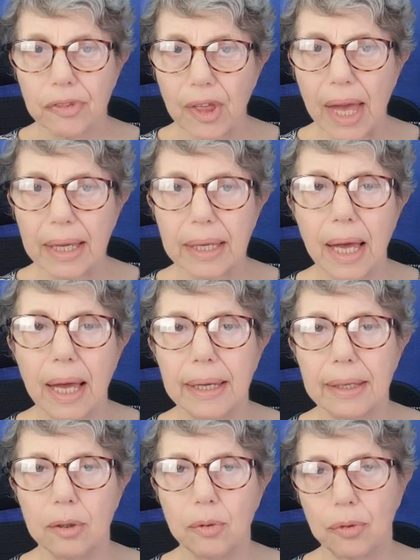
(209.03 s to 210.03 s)
that
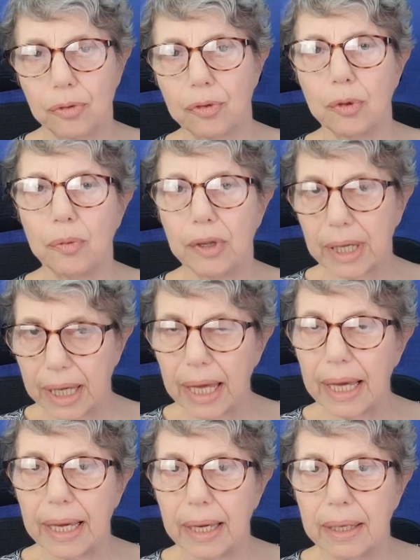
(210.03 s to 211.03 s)
guy who threw the
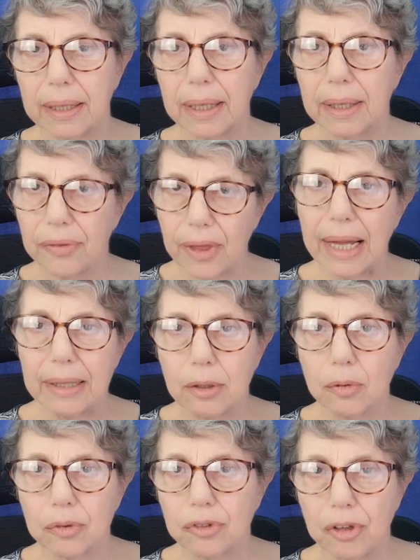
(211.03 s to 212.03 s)
kick, that
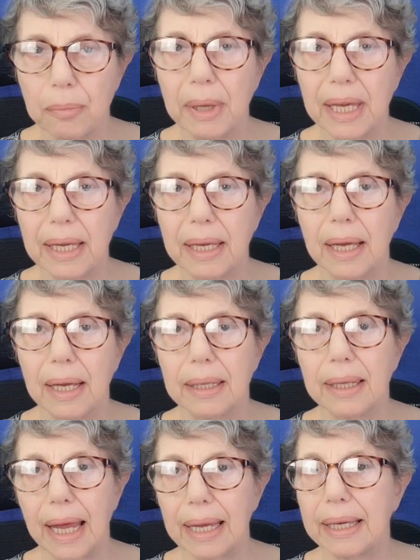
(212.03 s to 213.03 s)
looked to me
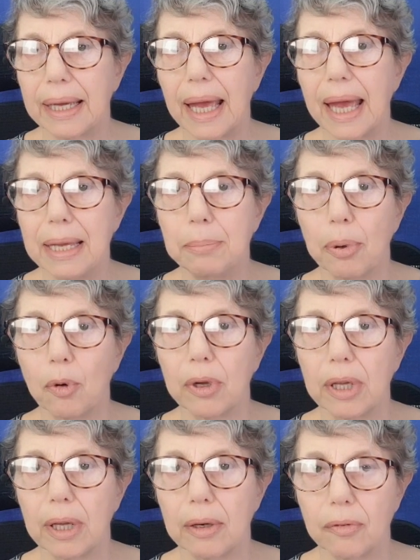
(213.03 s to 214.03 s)
like a
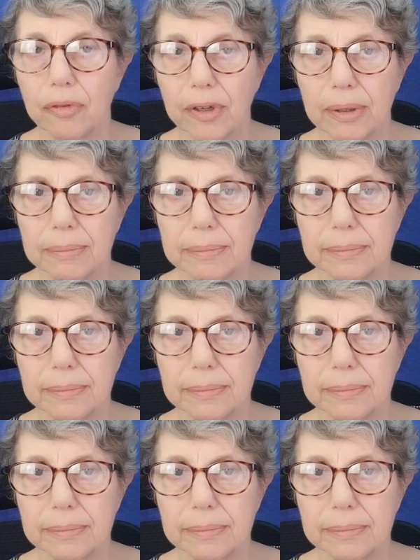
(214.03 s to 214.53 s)
boil over.